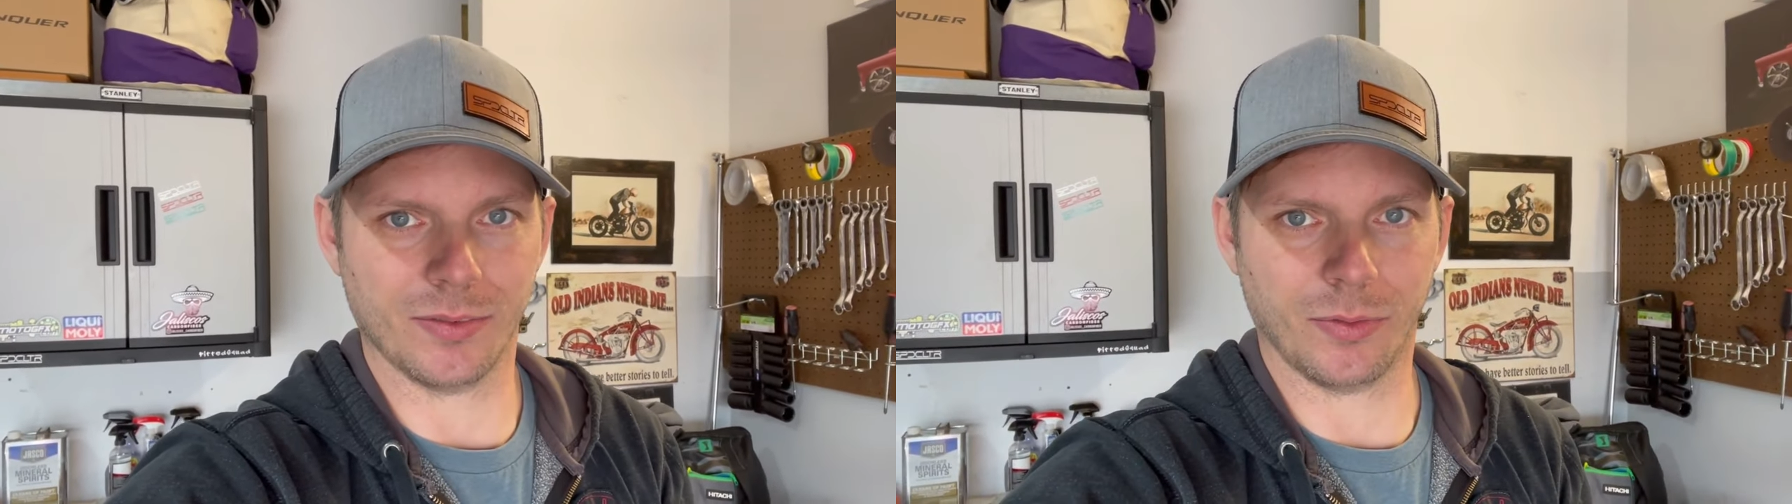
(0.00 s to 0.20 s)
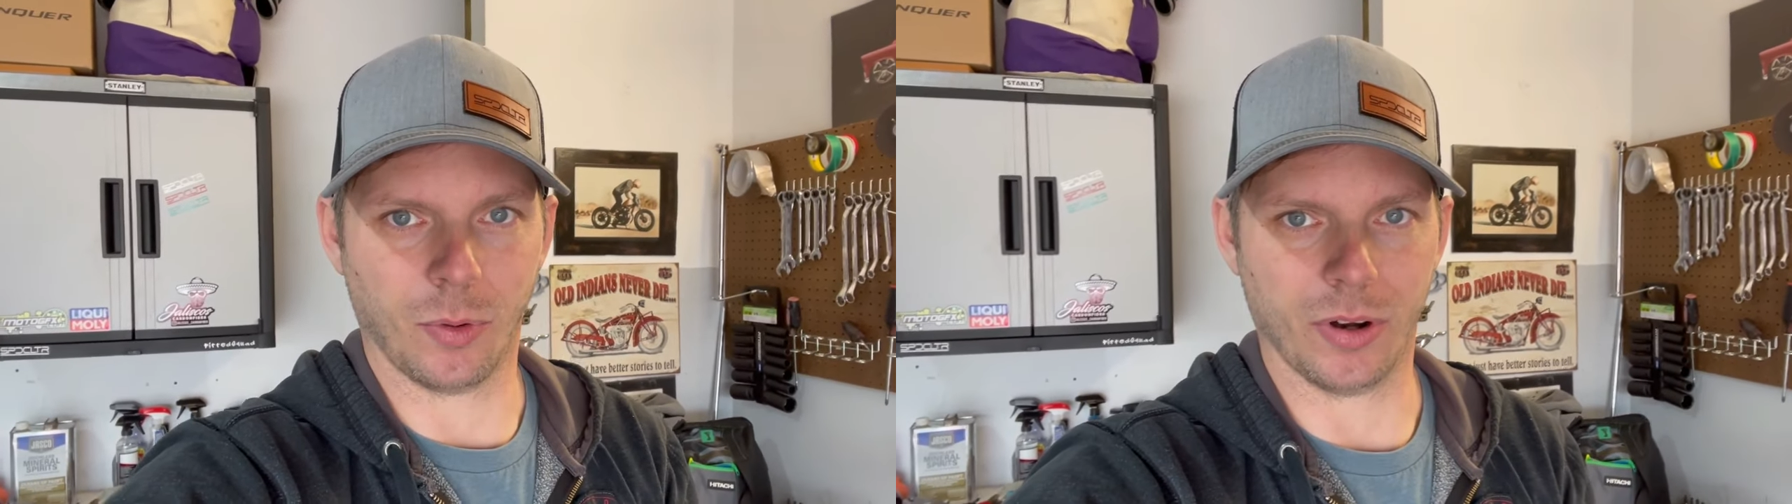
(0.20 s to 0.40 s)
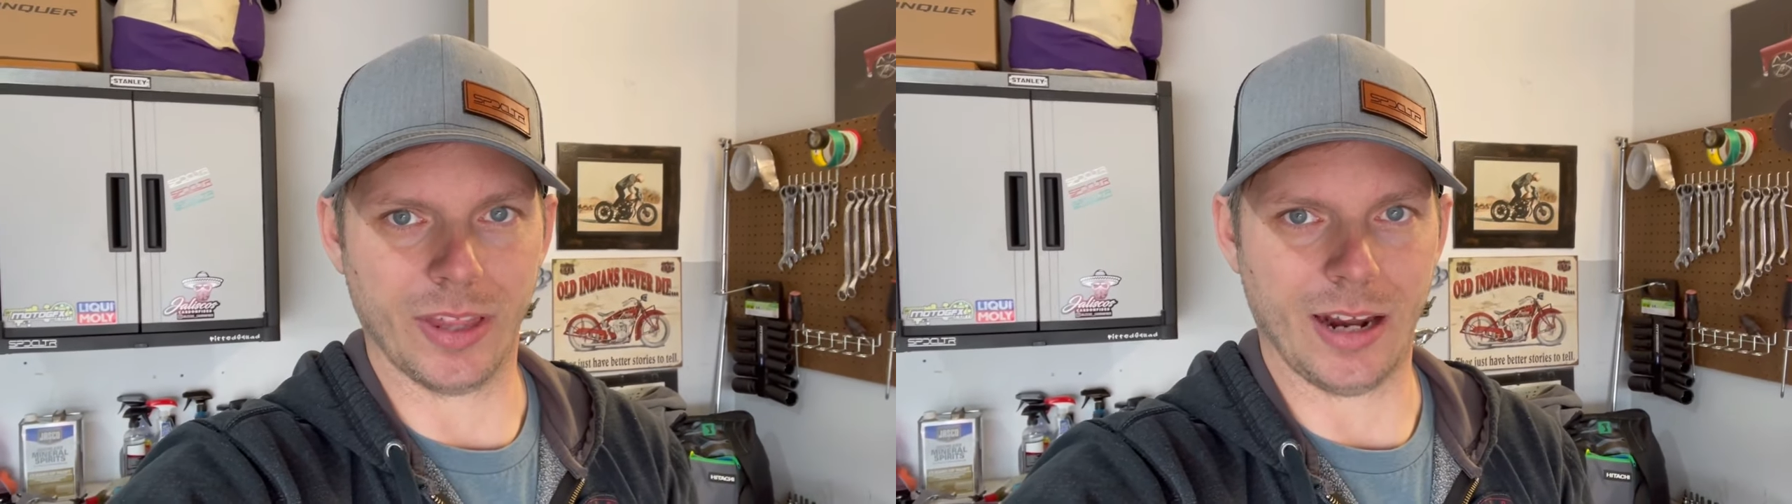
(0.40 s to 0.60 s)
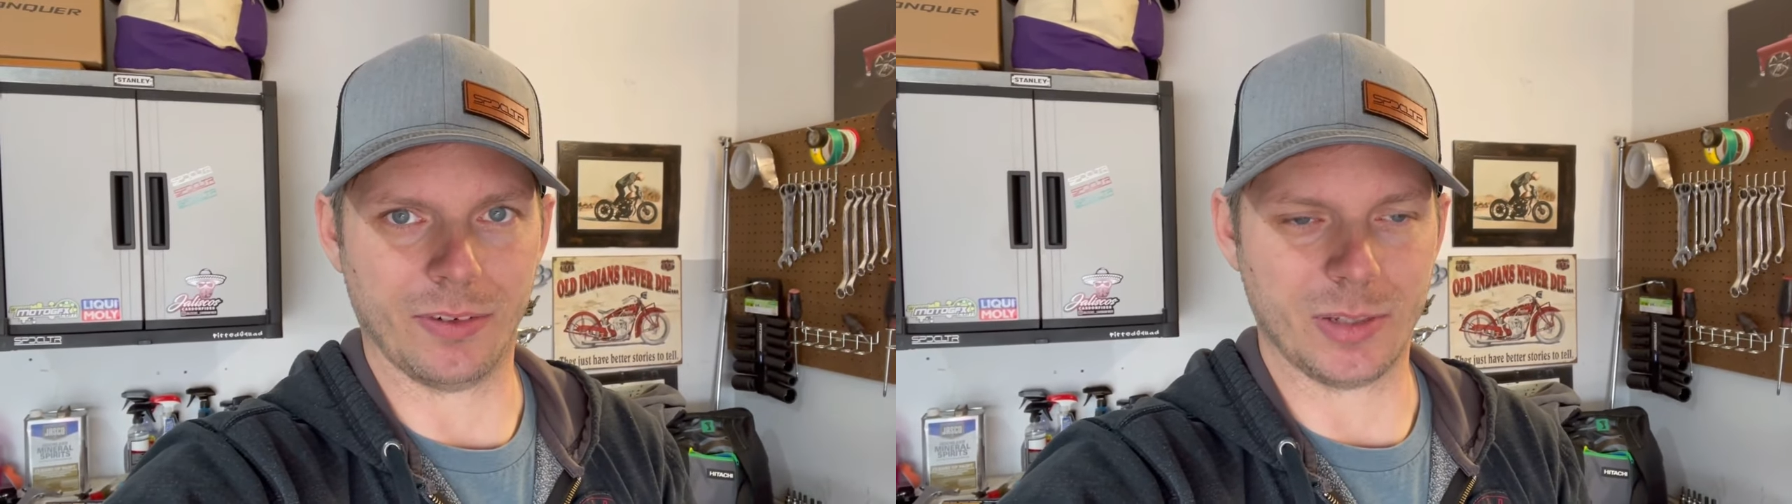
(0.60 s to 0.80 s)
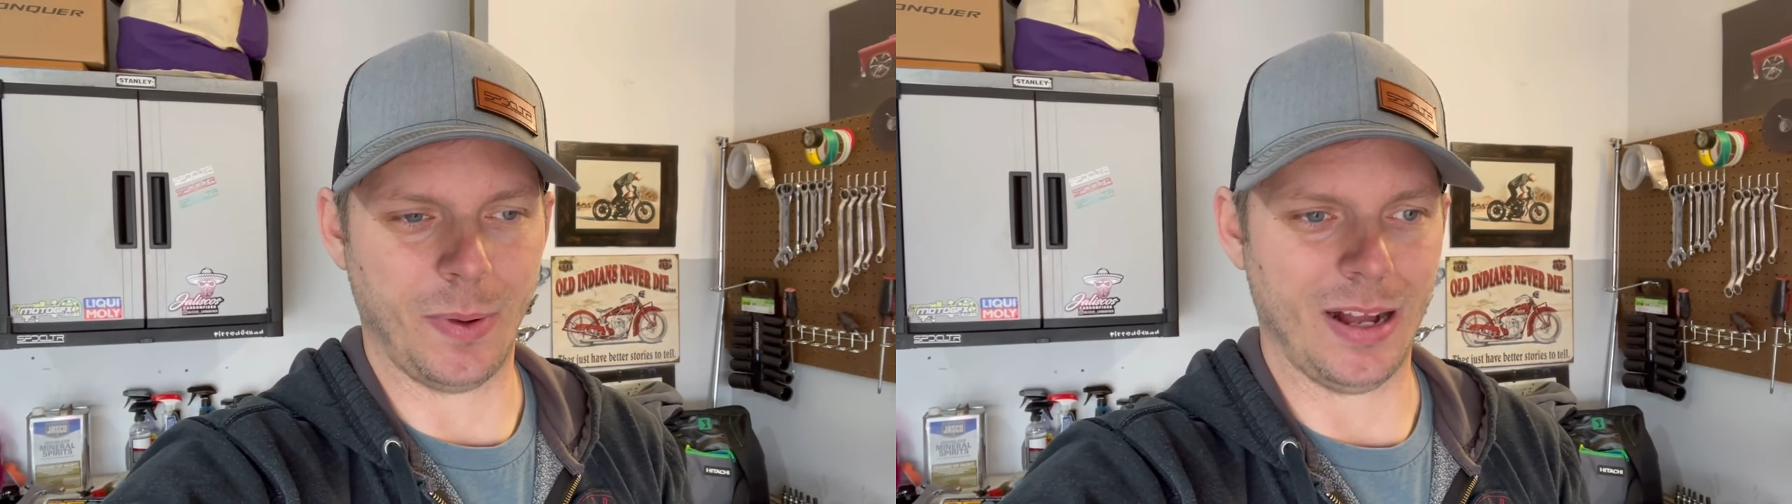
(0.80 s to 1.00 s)
for that
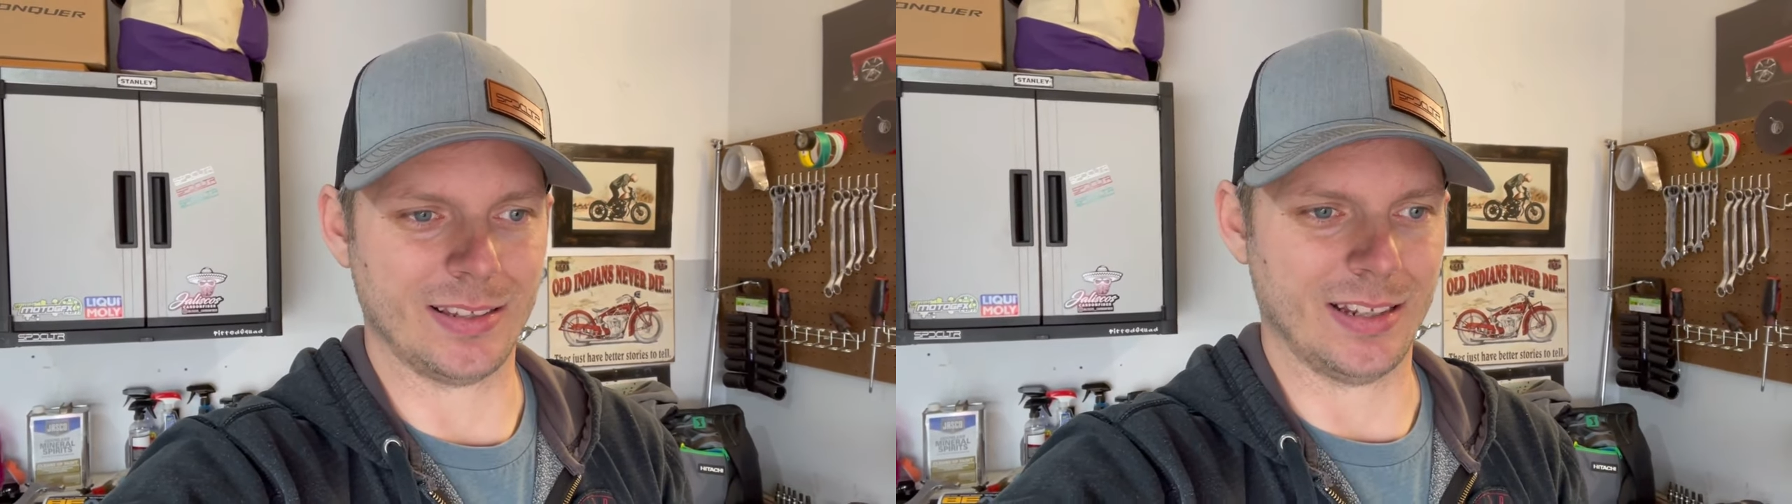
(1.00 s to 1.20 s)
response.